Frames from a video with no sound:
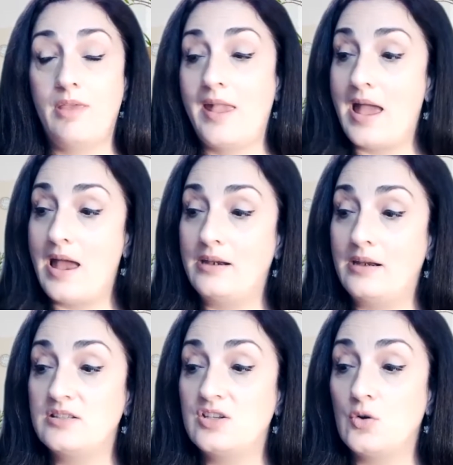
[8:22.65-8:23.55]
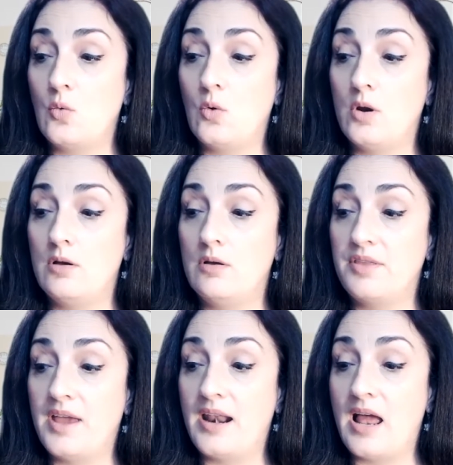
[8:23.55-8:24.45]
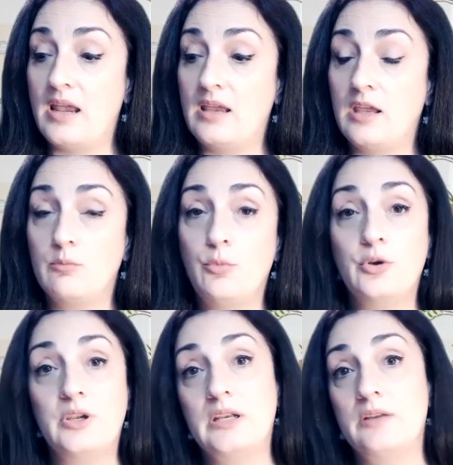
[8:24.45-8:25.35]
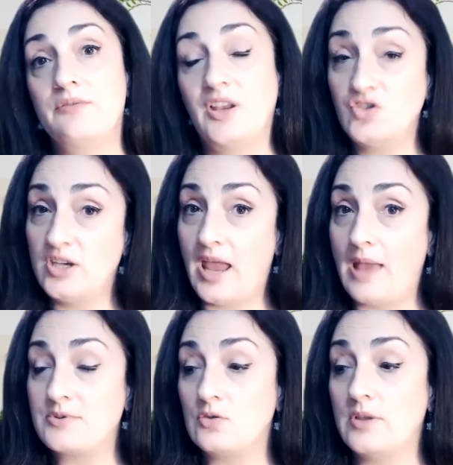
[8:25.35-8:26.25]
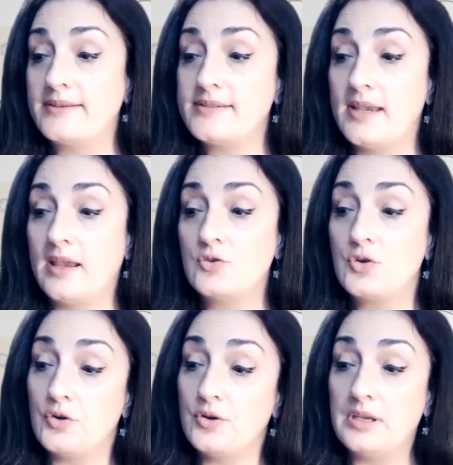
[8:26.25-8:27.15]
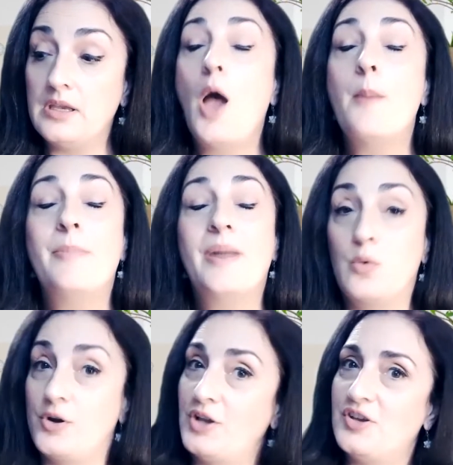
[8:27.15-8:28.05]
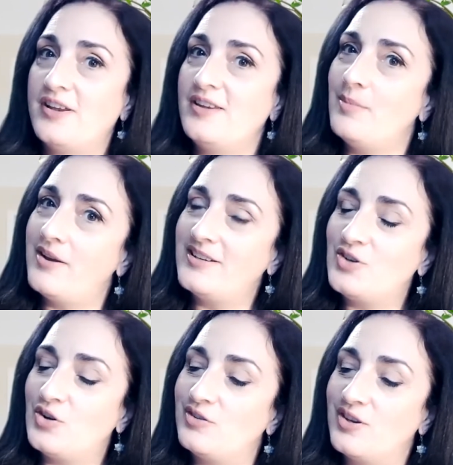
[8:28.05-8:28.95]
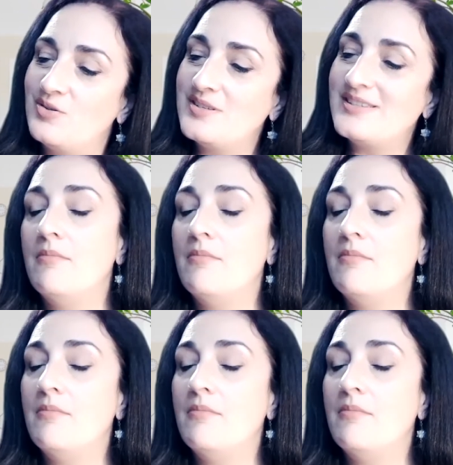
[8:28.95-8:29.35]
and it's an oil that I can put in a veggie capsule and take internally, but we're not talking about internal use.